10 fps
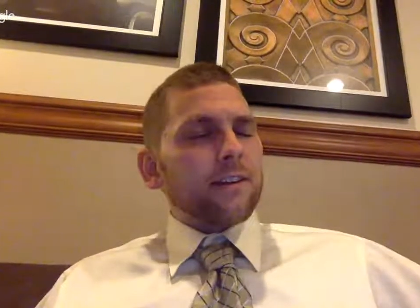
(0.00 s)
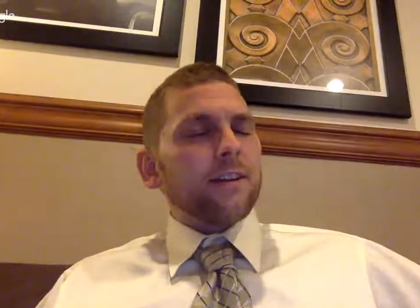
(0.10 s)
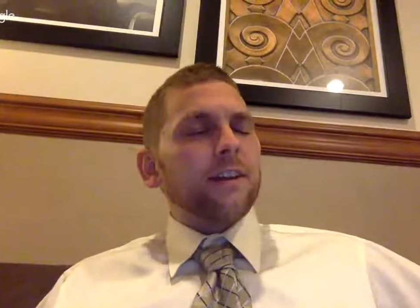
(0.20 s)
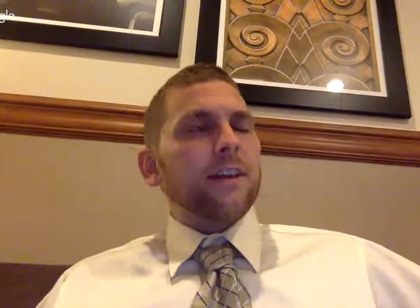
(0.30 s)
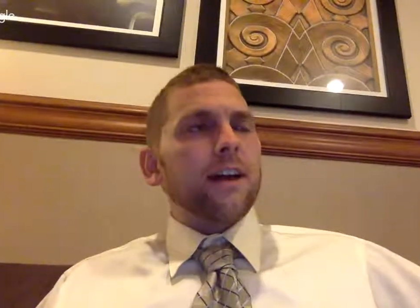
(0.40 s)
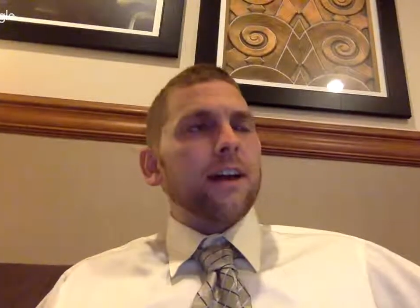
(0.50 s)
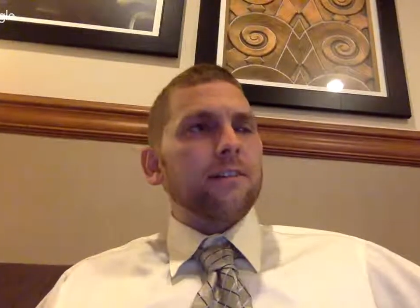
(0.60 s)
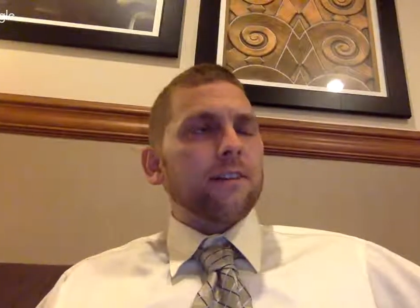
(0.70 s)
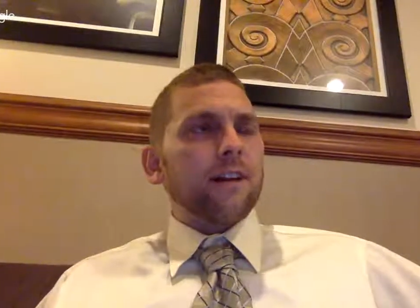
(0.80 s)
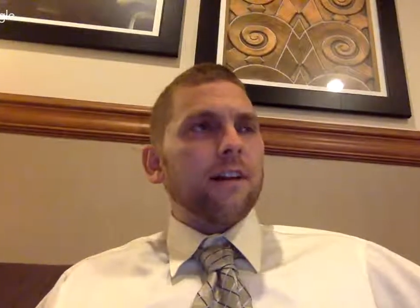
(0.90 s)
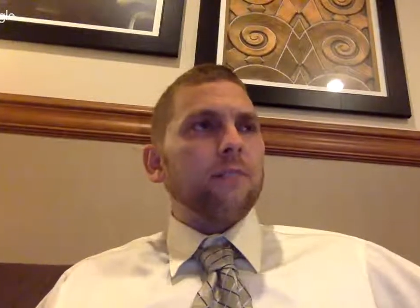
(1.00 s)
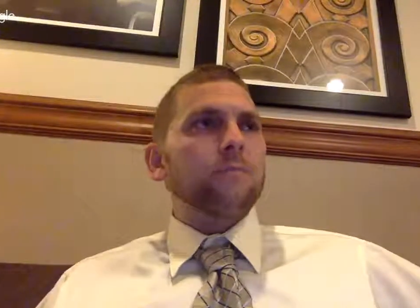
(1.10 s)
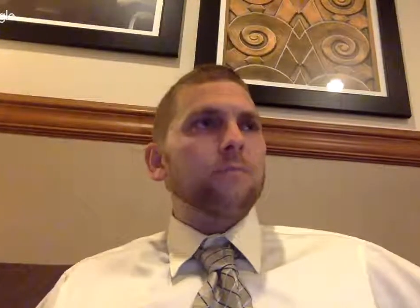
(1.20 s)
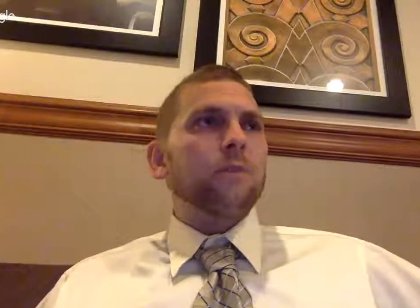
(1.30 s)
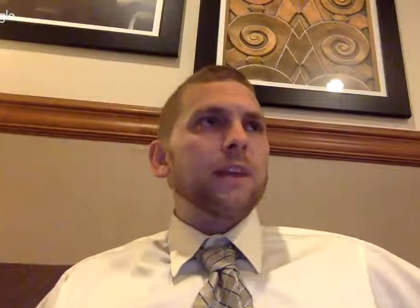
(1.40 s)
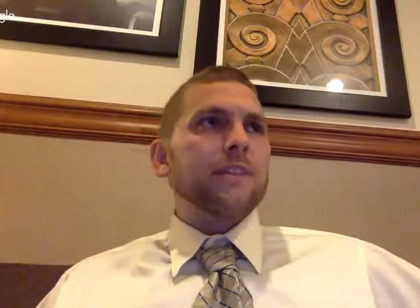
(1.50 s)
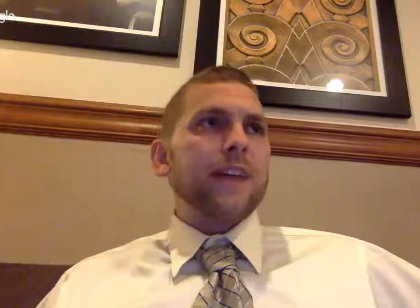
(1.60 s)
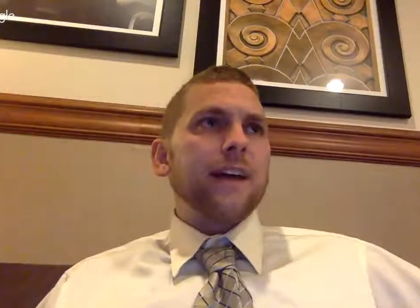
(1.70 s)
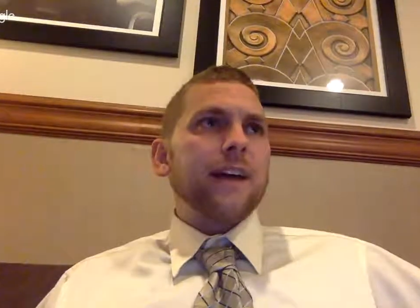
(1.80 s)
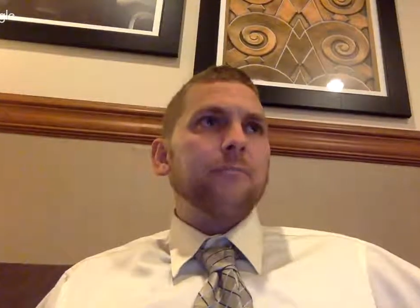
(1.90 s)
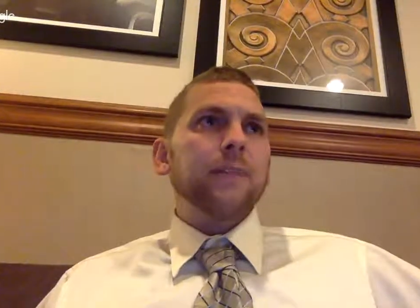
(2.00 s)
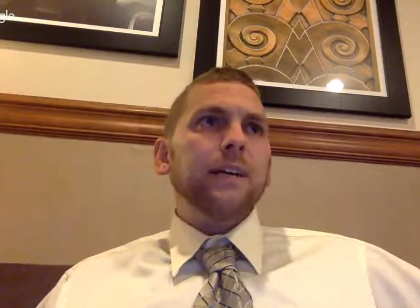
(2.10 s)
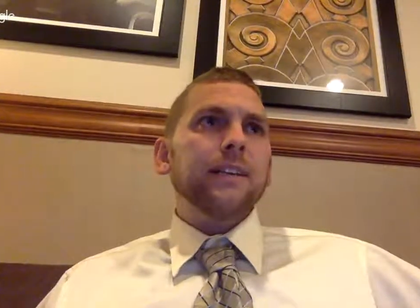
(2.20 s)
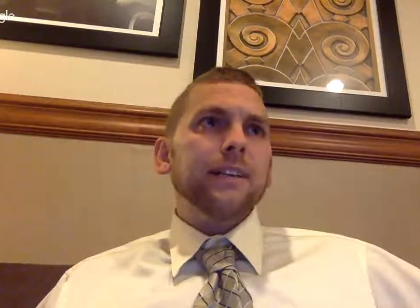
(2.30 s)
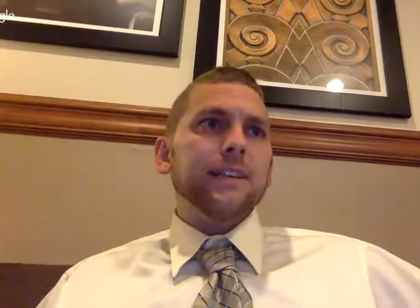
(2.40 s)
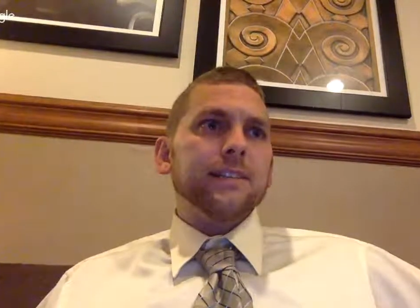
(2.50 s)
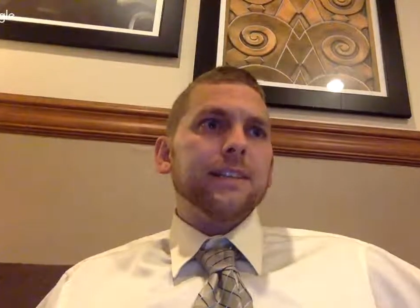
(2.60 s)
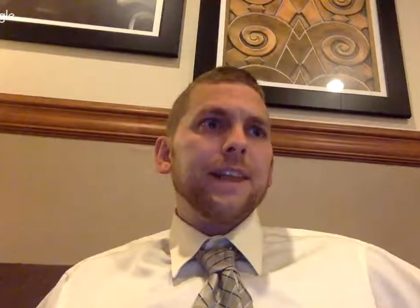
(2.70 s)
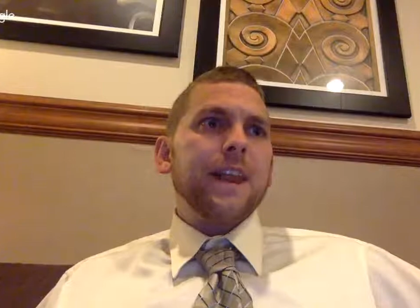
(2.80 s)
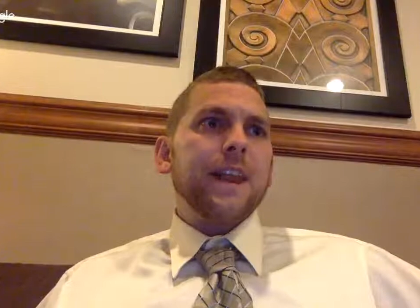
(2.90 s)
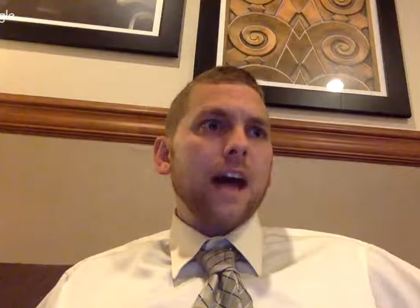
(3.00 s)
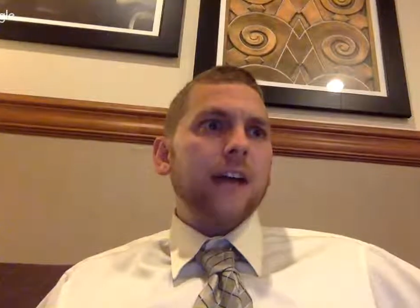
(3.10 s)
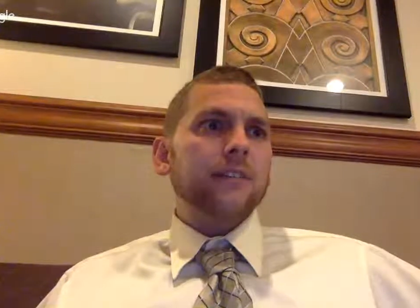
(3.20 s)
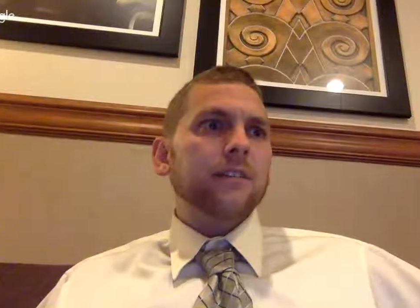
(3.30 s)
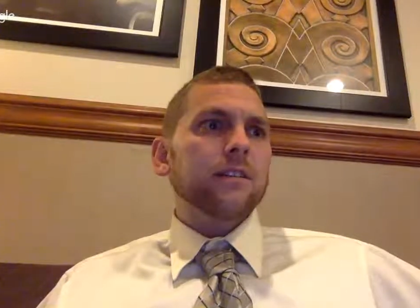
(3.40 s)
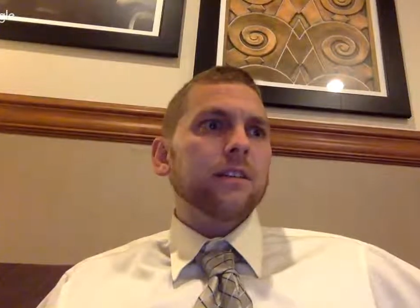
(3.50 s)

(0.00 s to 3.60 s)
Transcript: I'll grant that, but it is not